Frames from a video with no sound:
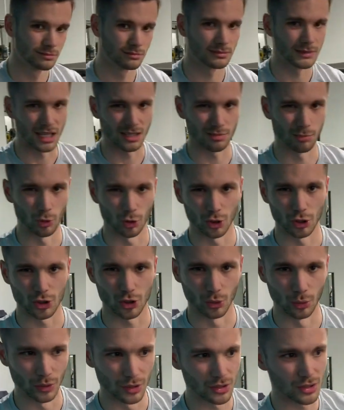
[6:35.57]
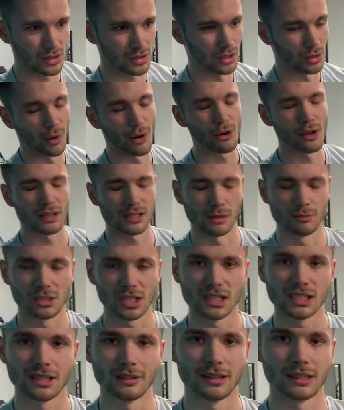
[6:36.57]
That's more your shoulders. You will get some
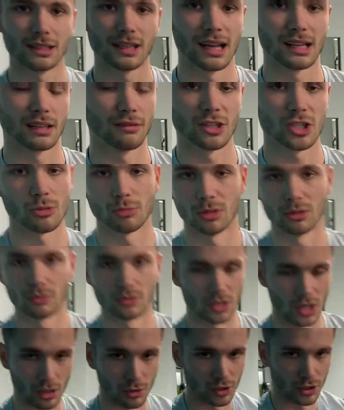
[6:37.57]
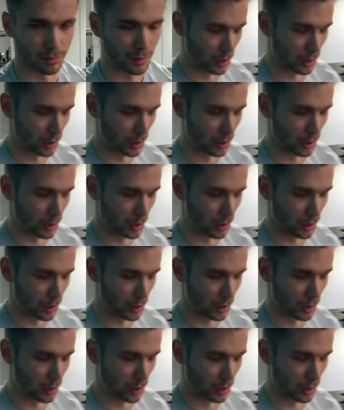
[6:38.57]
chest activation that would just